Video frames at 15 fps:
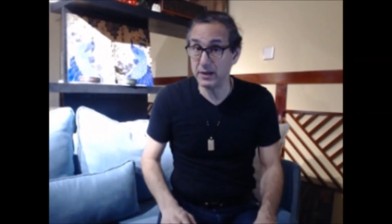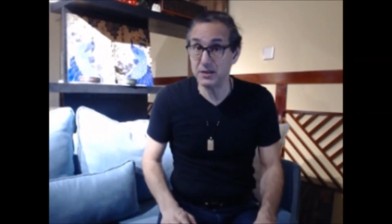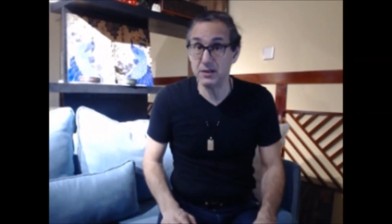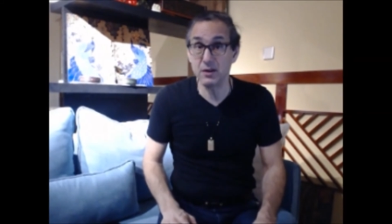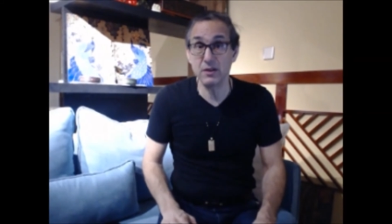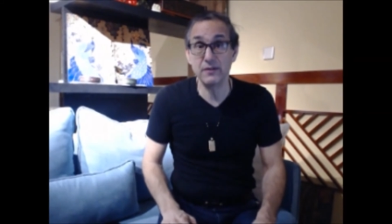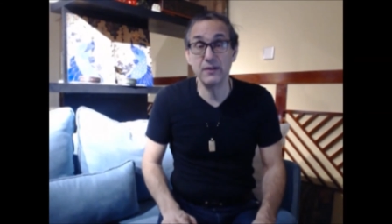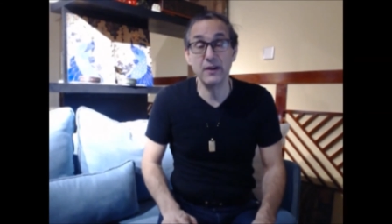It's
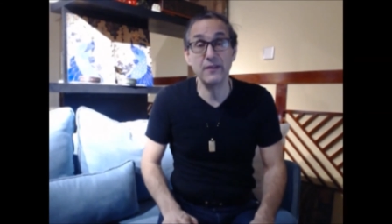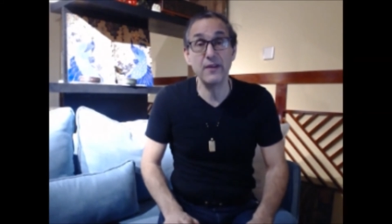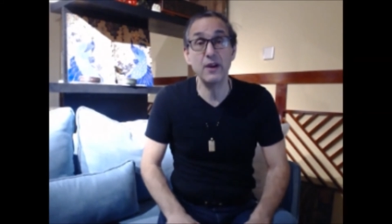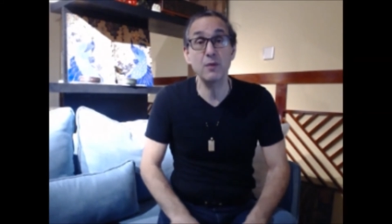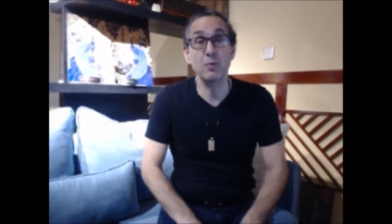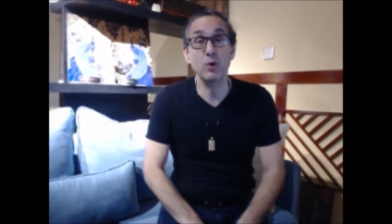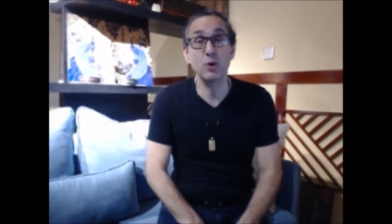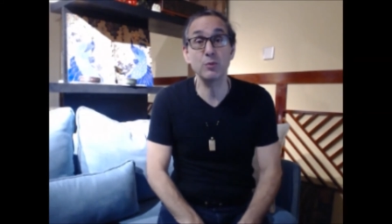another very,
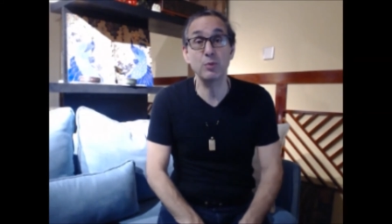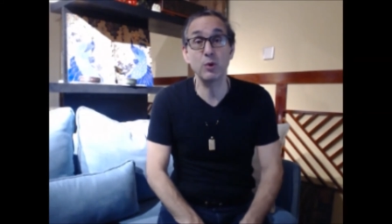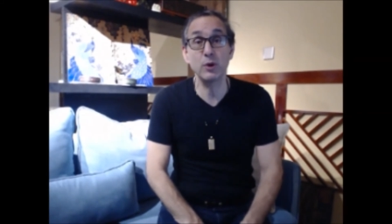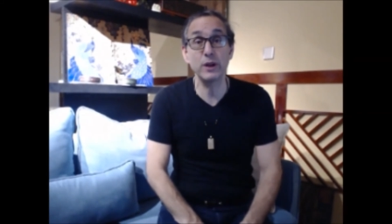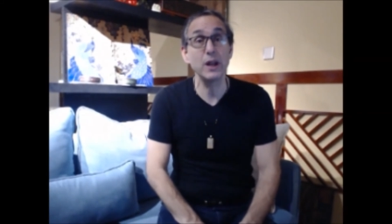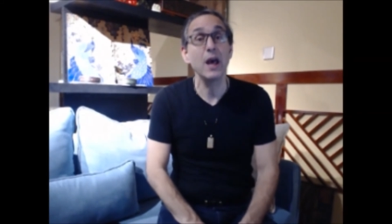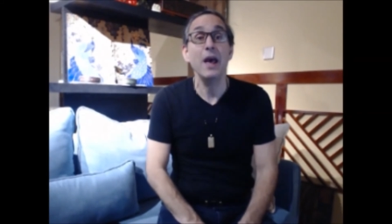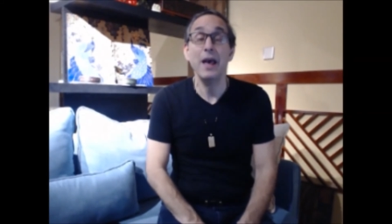very important
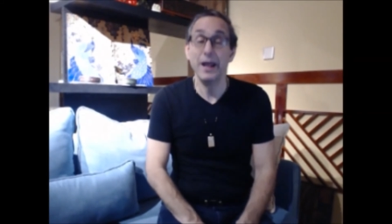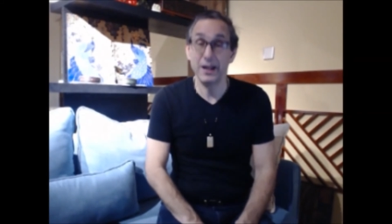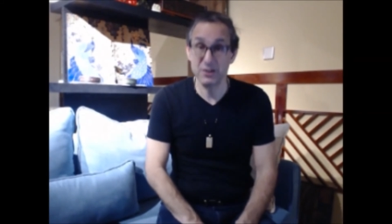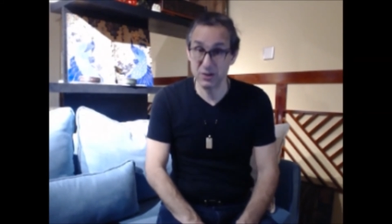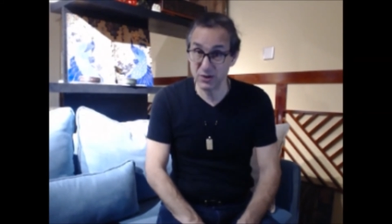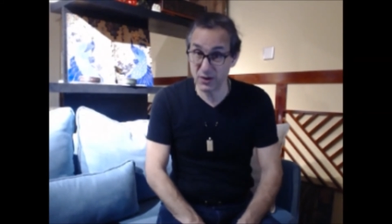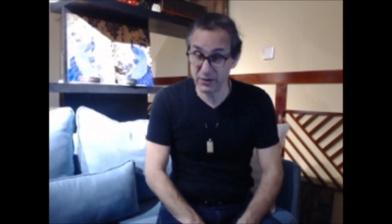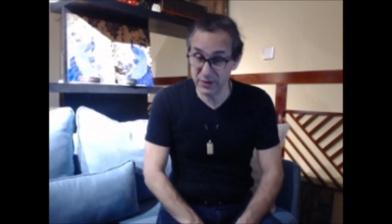point, and
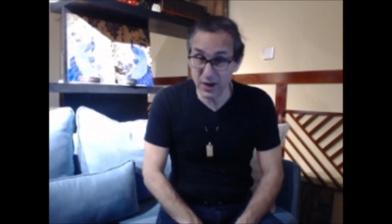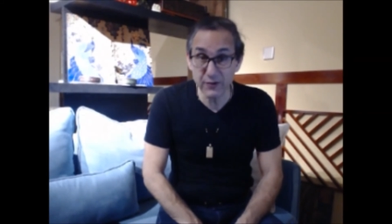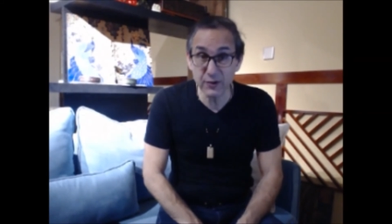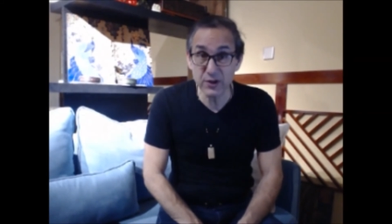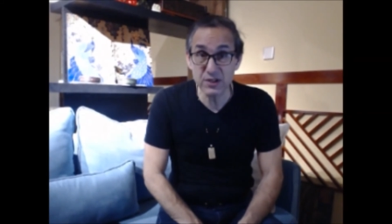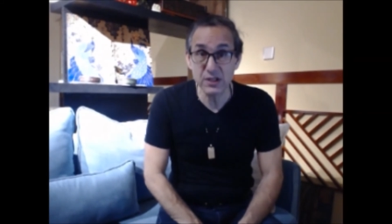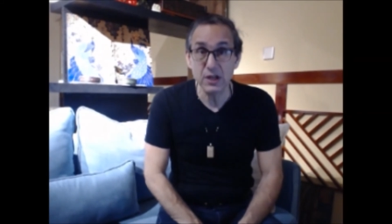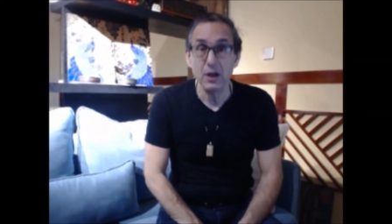it's another
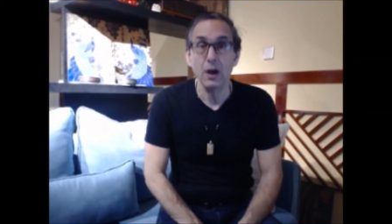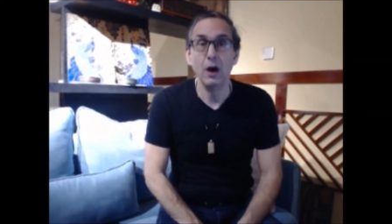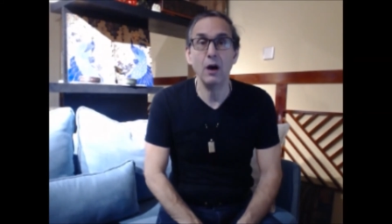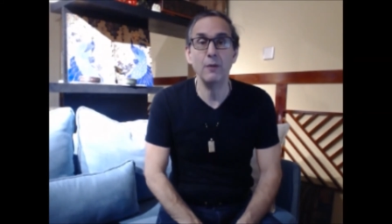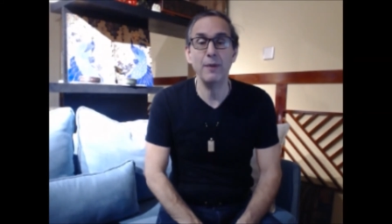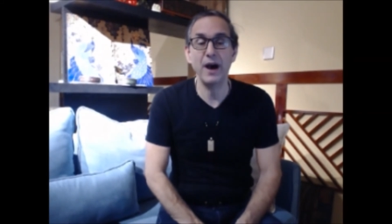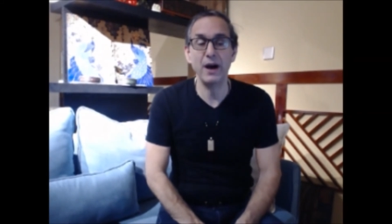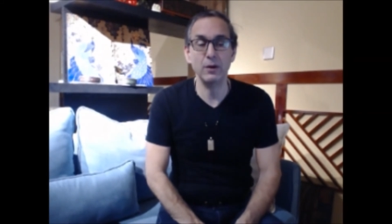difference
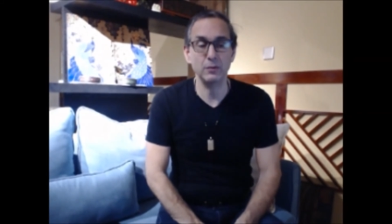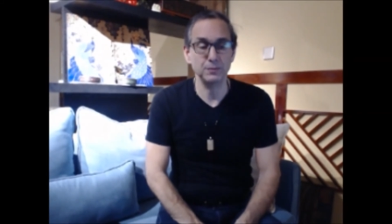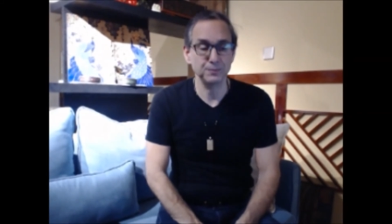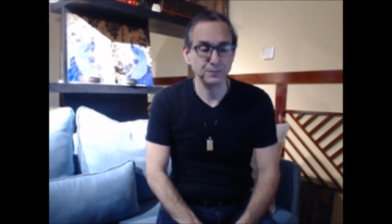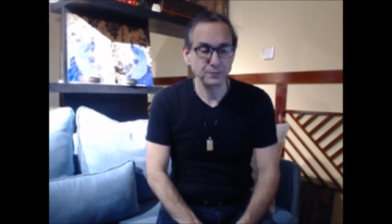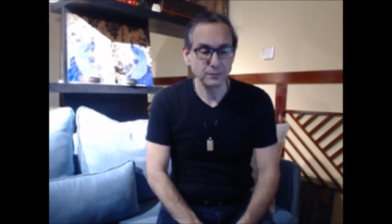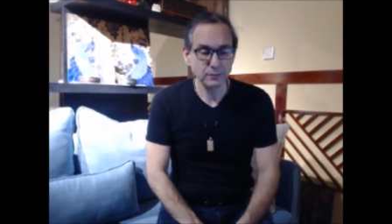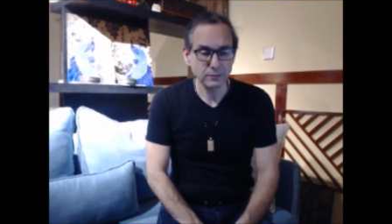
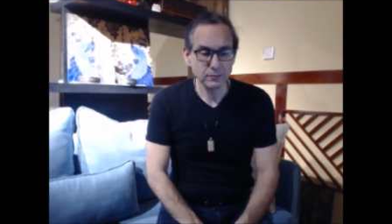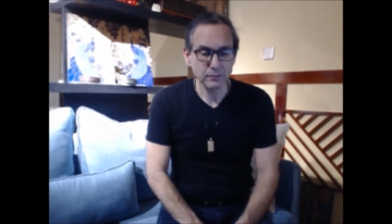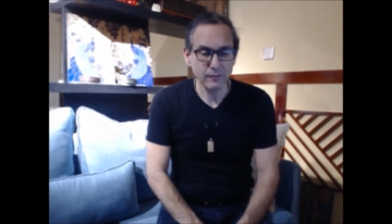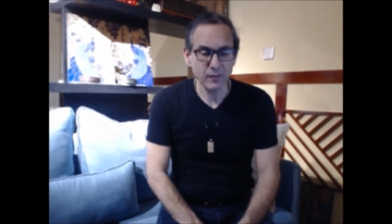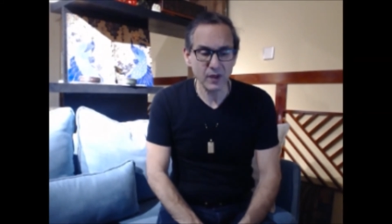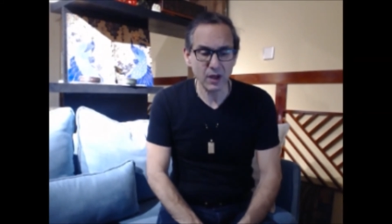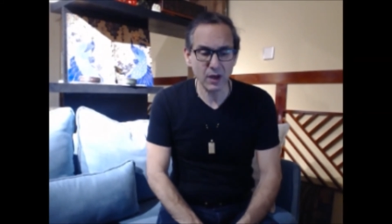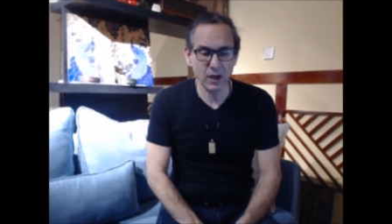about
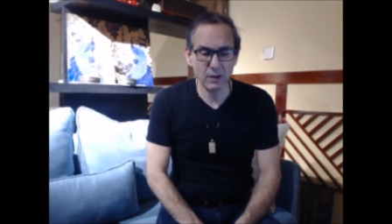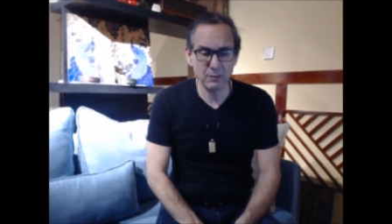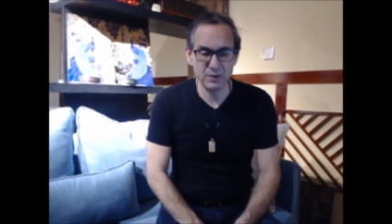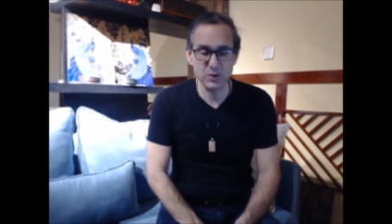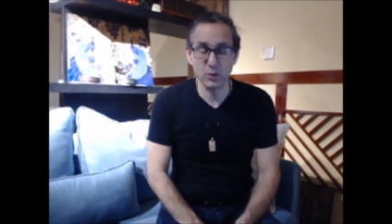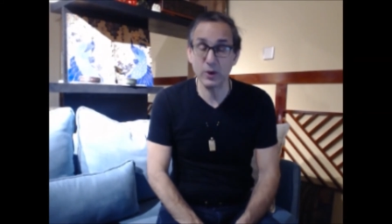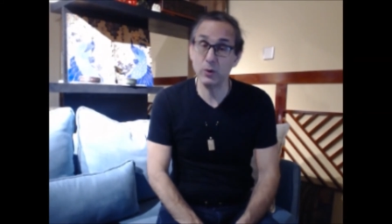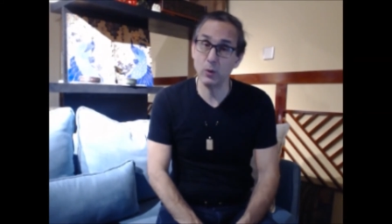
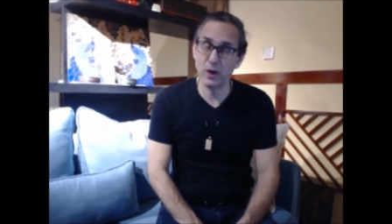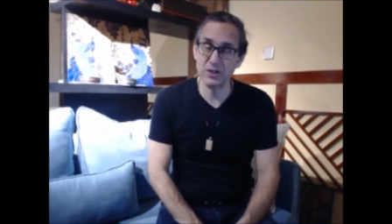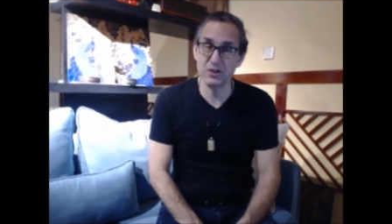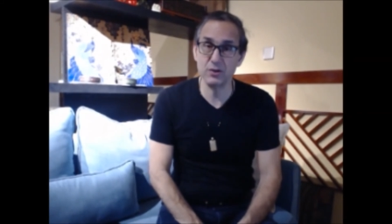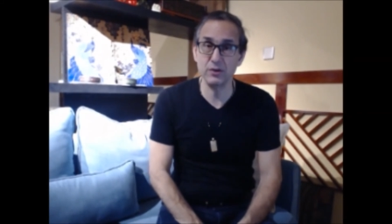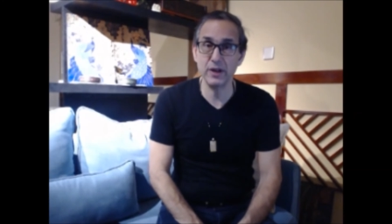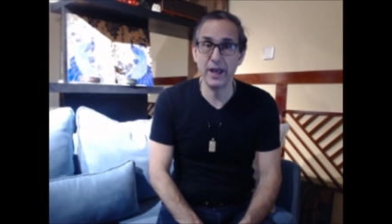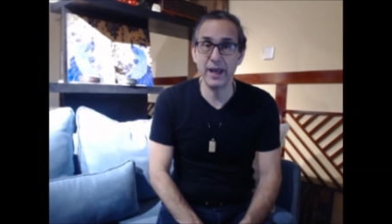between
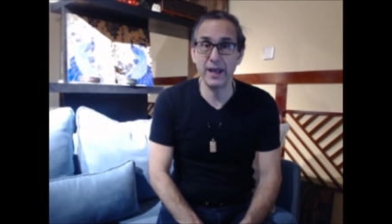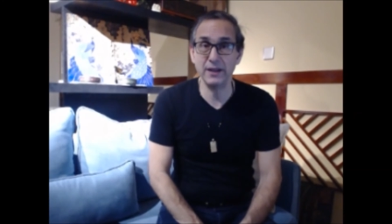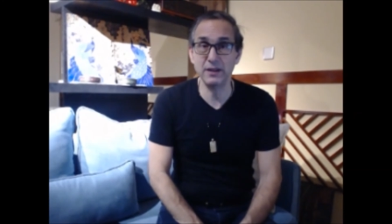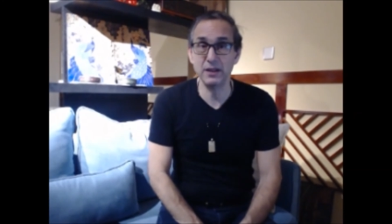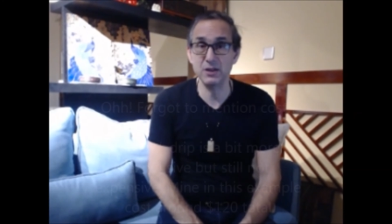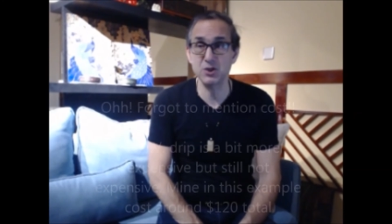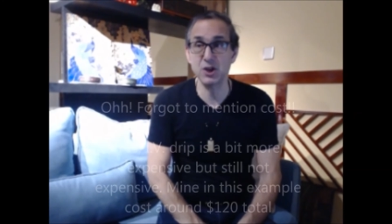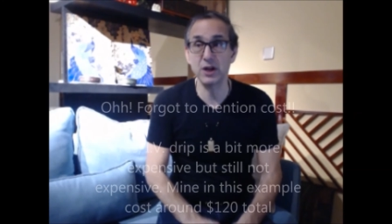Western
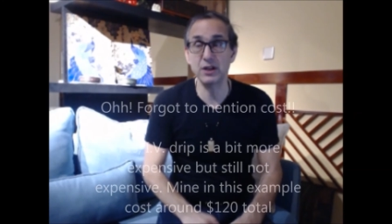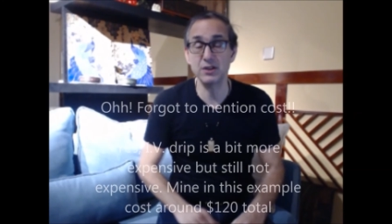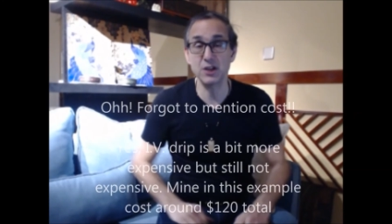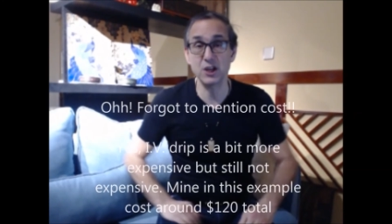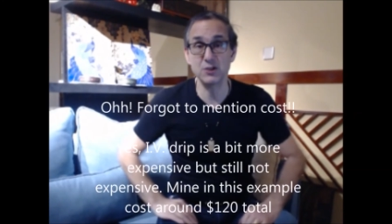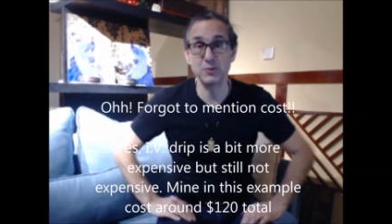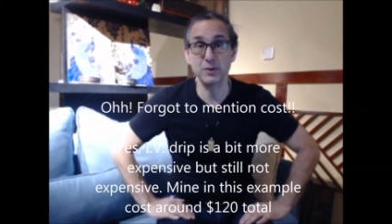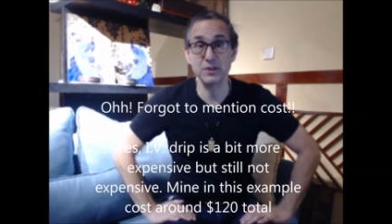and the Chinese
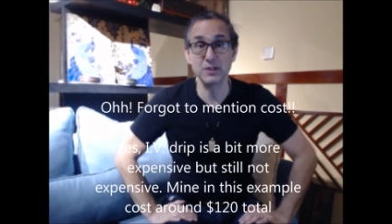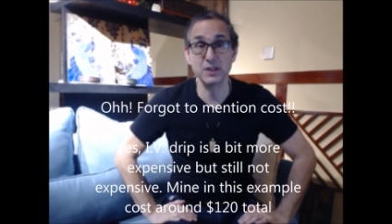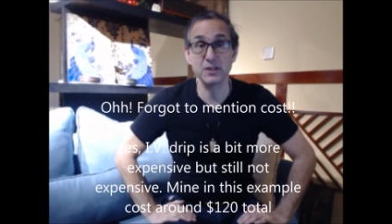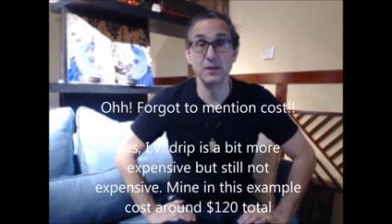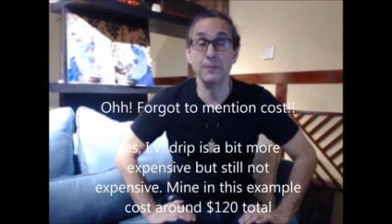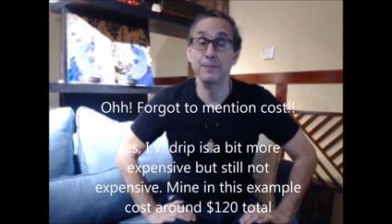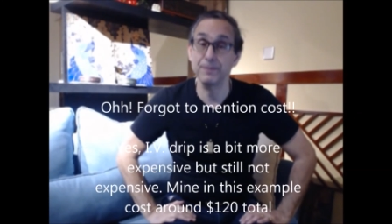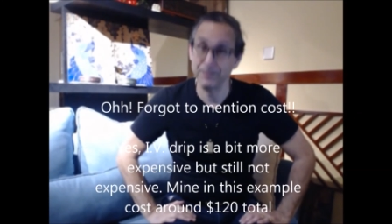hospital
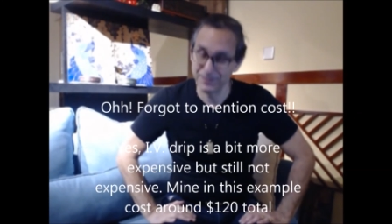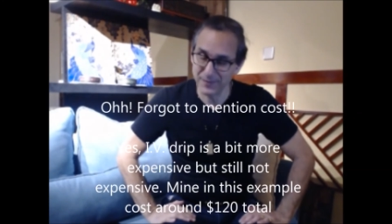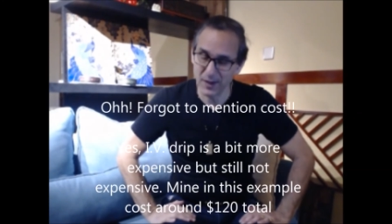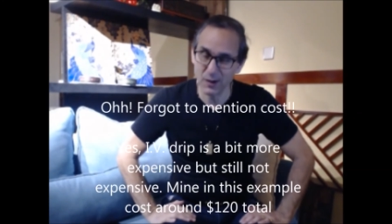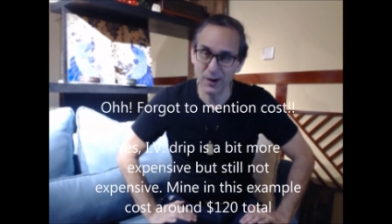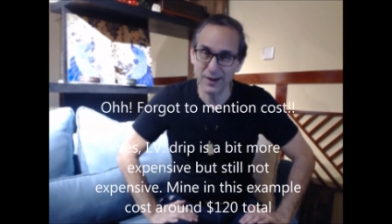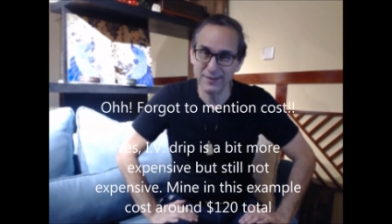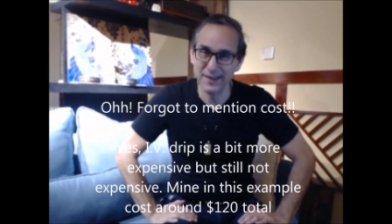system.
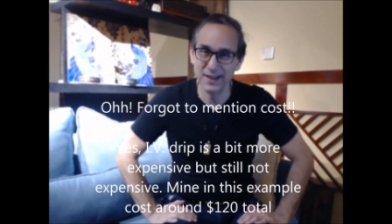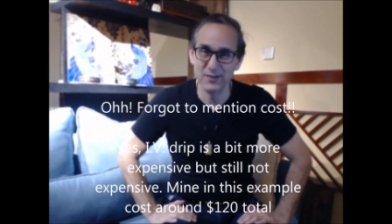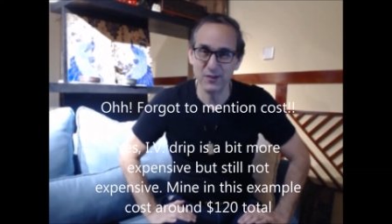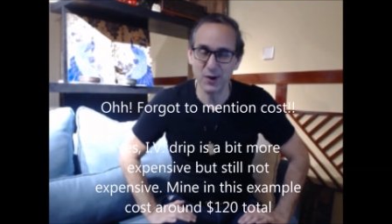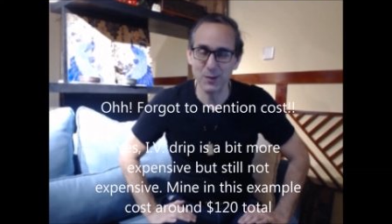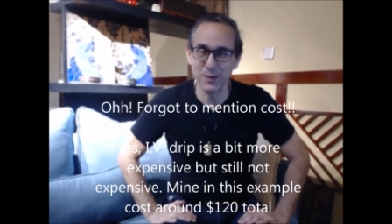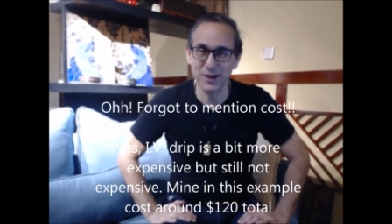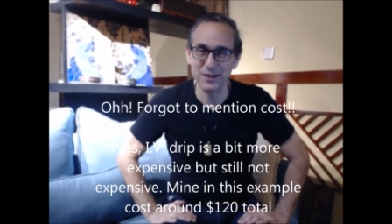All right. Thanks
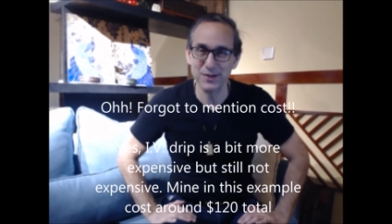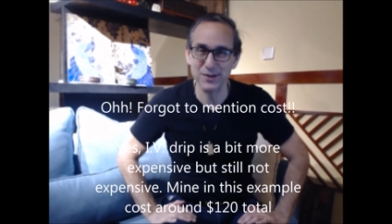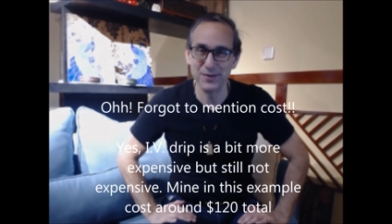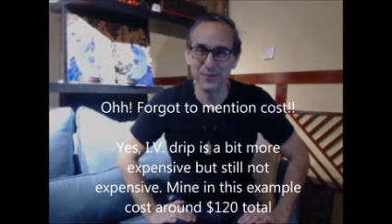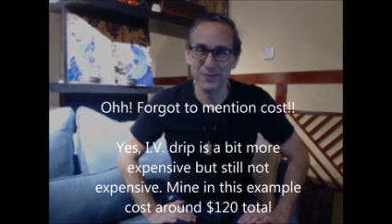very much.